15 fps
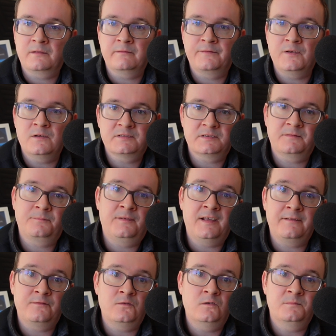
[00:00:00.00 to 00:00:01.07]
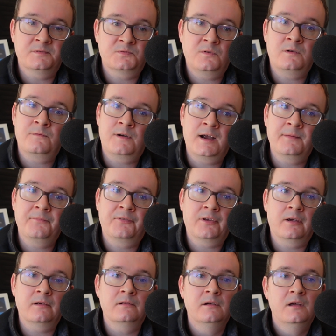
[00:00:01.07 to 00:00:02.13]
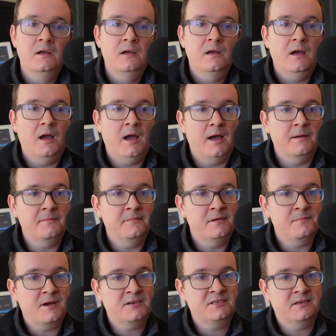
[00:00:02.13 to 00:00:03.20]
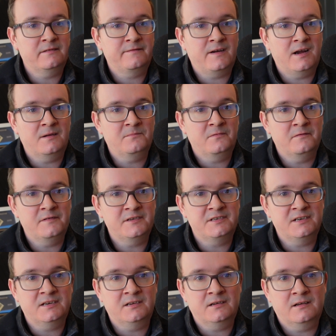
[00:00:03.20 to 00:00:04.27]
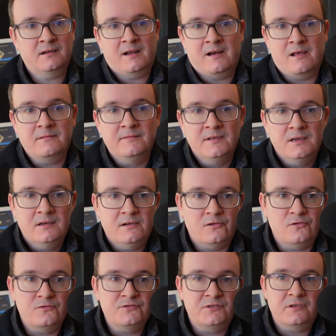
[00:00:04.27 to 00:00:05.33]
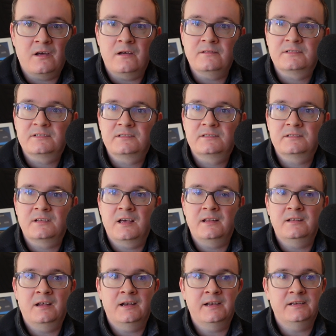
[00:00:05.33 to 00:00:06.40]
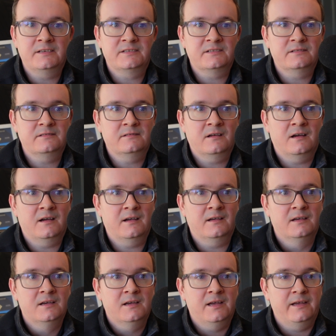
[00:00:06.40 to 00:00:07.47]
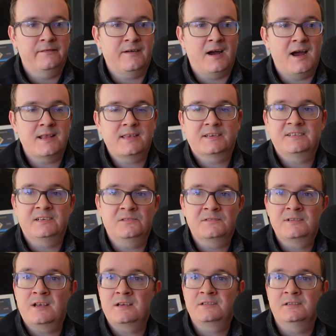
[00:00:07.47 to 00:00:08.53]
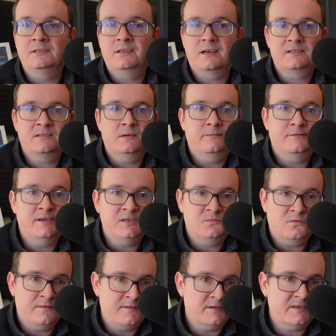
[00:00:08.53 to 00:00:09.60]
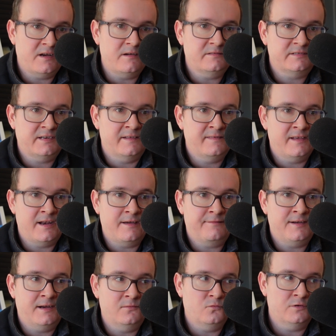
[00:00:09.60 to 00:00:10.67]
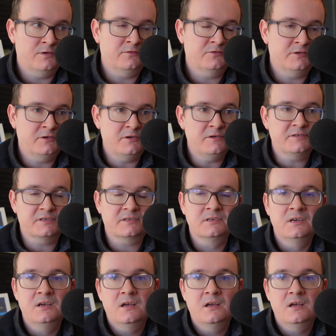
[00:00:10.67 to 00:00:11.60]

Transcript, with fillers: can fit onto the platform as well, right? So um, imagine if I'm provisioning, uh, I don't know, 100 hosts, then I need to, uh, if I had a single session desktop for each one of those hosts, then I'd have like 100 users.